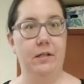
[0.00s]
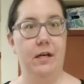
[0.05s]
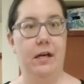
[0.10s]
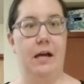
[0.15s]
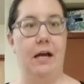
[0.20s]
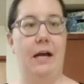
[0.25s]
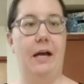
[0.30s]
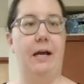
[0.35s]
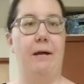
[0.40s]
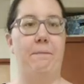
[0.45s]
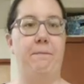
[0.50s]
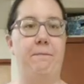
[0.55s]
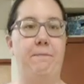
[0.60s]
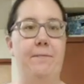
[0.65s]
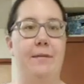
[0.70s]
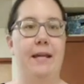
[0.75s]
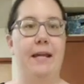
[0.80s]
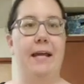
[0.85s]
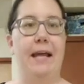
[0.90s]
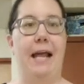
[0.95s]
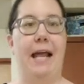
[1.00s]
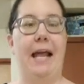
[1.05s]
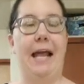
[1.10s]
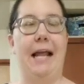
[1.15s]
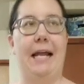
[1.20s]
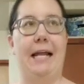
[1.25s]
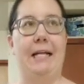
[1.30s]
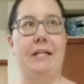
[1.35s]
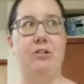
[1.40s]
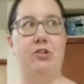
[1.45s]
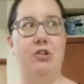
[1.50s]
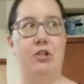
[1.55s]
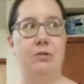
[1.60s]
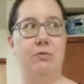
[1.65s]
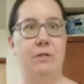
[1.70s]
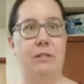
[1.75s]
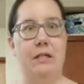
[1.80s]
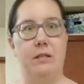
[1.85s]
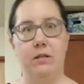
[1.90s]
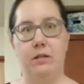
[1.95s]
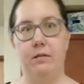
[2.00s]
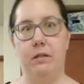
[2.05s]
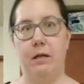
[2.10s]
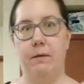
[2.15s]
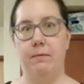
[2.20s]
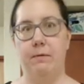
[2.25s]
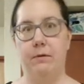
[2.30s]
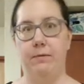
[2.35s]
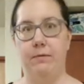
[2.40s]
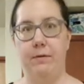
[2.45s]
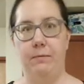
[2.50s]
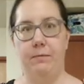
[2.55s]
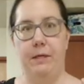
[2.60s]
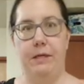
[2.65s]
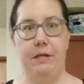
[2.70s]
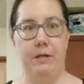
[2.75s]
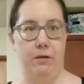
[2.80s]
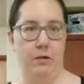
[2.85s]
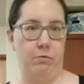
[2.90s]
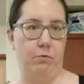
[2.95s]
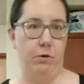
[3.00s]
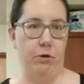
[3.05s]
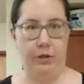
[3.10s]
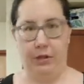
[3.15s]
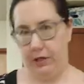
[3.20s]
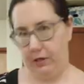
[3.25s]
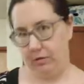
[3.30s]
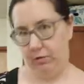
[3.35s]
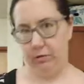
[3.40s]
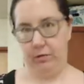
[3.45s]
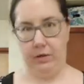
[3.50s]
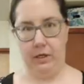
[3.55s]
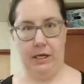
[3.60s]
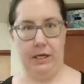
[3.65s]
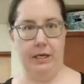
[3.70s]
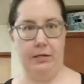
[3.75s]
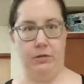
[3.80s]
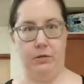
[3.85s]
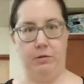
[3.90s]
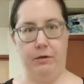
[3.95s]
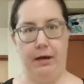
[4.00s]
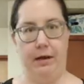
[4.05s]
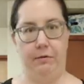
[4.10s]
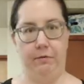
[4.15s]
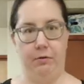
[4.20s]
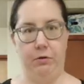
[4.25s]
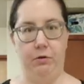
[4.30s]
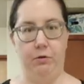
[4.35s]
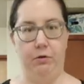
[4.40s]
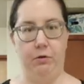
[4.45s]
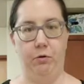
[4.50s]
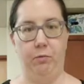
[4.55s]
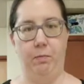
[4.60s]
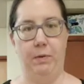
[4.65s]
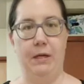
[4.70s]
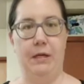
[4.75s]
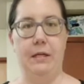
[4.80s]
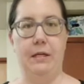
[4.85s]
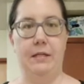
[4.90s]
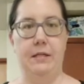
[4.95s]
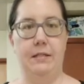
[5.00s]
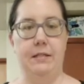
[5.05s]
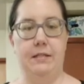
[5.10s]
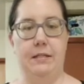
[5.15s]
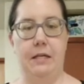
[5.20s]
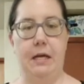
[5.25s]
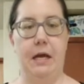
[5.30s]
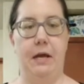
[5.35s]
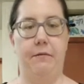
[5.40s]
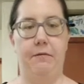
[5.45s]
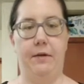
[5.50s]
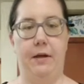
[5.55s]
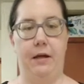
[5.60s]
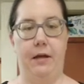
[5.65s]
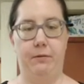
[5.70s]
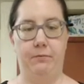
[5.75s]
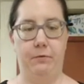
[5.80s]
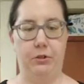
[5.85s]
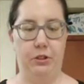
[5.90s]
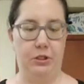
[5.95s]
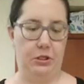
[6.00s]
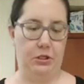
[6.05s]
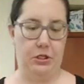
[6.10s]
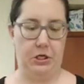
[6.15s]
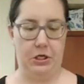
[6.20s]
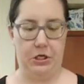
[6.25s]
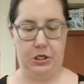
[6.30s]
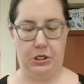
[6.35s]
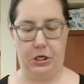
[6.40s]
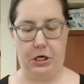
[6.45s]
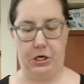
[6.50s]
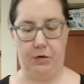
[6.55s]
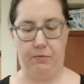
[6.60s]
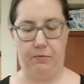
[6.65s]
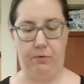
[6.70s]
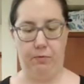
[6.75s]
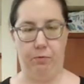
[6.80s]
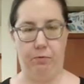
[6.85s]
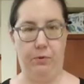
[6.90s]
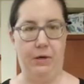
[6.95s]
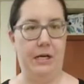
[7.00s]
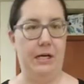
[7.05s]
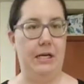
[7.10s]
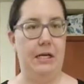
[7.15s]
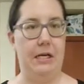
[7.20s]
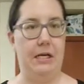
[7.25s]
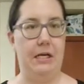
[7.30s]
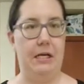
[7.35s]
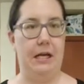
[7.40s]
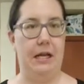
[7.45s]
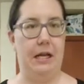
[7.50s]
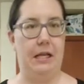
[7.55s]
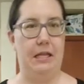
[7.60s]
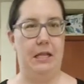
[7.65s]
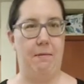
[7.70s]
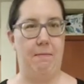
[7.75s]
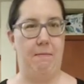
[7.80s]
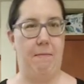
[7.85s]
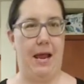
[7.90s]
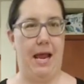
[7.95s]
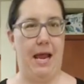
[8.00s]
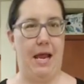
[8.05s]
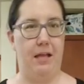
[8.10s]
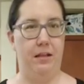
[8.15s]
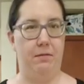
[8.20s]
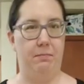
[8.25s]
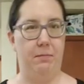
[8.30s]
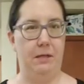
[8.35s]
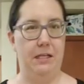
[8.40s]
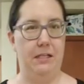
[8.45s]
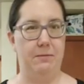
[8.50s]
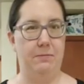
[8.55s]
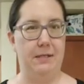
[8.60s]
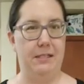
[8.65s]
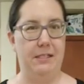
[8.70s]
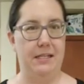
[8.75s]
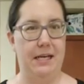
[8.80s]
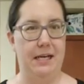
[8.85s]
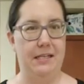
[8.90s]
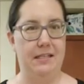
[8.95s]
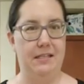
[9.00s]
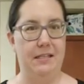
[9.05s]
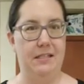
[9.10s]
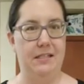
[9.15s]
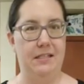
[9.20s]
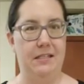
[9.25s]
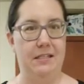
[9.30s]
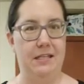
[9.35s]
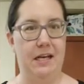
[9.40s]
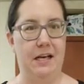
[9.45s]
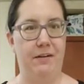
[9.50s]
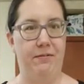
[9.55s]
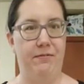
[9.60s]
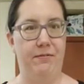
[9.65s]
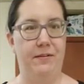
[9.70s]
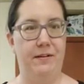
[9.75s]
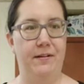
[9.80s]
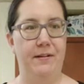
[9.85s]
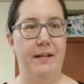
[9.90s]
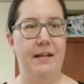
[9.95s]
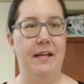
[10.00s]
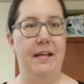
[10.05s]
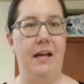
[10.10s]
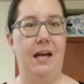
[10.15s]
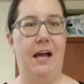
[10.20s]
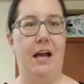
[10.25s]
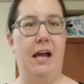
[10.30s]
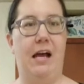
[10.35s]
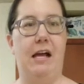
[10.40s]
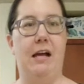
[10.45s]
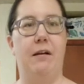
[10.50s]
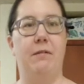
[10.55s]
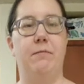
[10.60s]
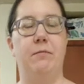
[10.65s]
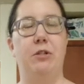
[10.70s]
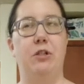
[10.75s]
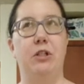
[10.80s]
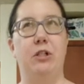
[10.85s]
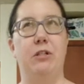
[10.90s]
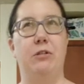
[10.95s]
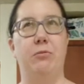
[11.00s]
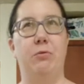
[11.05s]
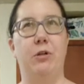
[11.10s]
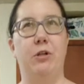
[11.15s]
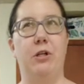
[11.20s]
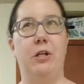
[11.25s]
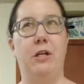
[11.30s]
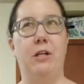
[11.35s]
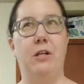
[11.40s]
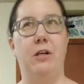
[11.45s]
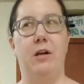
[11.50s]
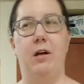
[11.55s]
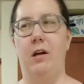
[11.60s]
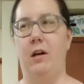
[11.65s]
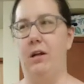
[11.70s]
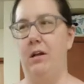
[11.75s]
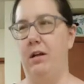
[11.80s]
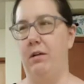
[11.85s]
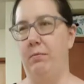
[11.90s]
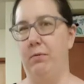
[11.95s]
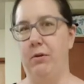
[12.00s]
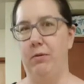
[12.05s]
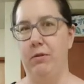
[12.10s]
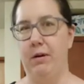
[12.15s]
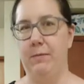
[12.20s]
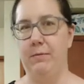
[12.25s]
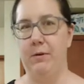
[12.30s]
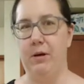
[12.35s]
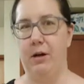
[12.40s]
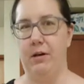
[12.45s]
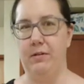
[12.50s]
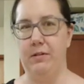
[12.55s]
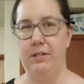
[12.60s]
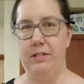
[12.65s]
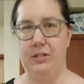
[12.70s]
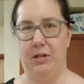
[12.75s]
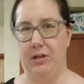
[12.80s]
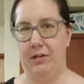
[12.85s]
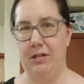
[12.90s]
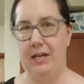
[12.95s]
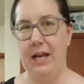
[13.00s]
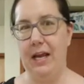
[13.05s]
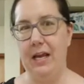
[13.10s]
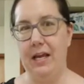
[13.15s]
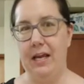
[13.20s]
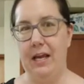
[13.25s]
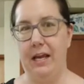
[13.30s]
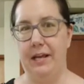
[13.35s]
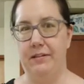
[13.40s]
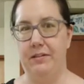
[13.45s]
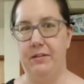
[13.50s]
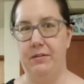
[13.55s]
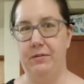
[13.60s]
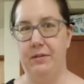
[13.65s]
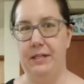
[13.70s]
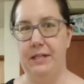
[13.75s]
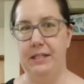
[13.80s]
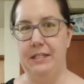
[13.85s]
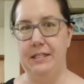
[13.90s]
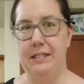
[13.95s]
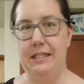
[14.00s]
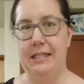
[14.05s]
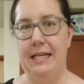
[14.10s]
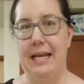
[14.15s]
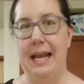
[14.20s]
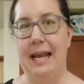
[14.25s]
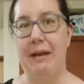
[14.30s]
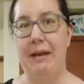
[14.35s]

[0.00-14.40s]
and she was able to fill me in on where the kids are at for grouping and stuff. She's done a lot of the reading and the math placement test and stuff. She's working on a program called Sonday, Sonday.